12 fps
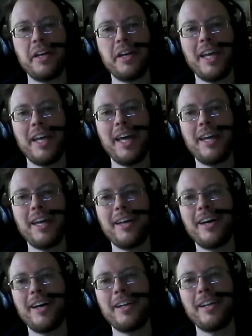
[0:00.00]

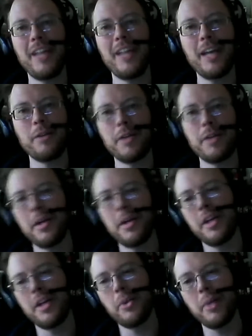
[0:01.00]
on a layover on
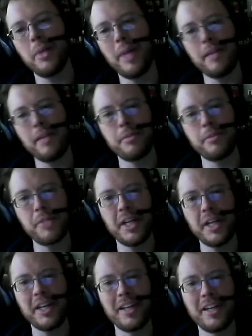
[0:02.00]
the way back from Gen
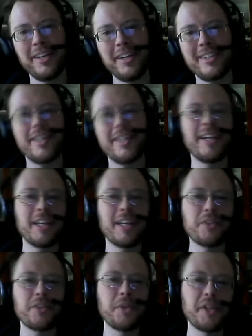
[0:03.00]
Con, sitting next to
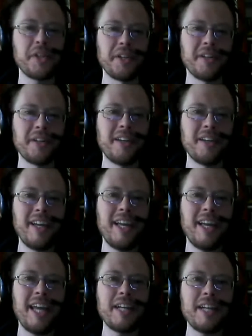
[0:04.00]
each other.
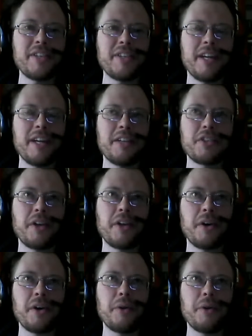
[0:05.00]
And he said,
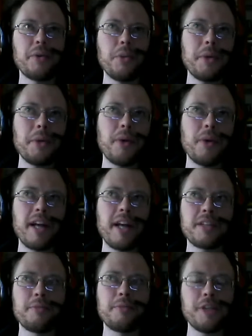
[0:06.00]
"So you've been writing some
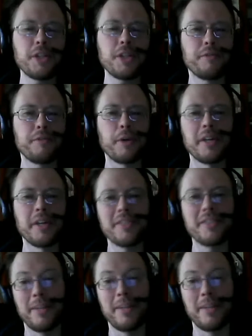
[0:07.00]
fiction for us?" And I'm
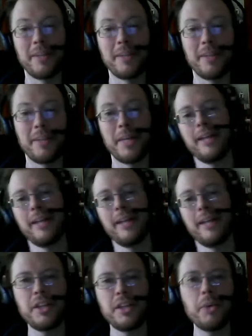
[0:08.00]
like, "Yeah." He's like,
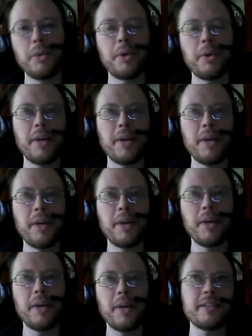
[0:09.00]
"You want to write
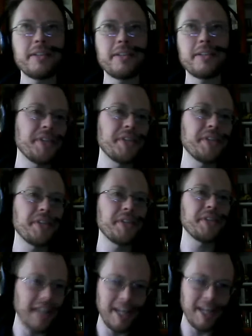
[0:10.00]
this one
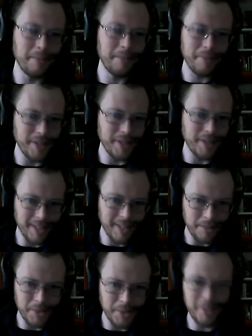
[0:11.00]
particular game thing
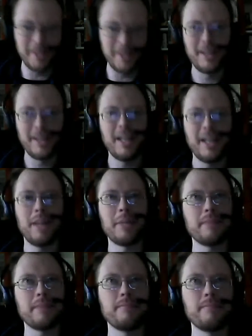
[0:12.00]
that I'm doing?" And I'm
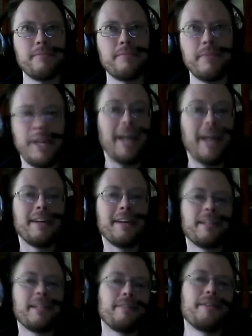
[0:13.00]
like, "Yeah."
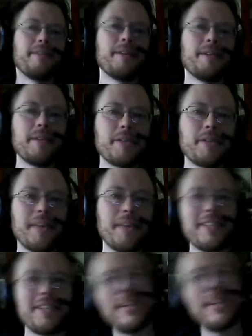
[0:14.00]
So that's
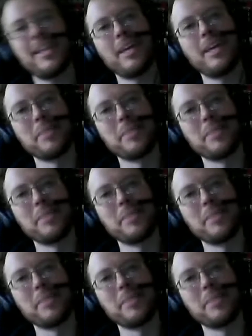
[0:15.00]
how that happened.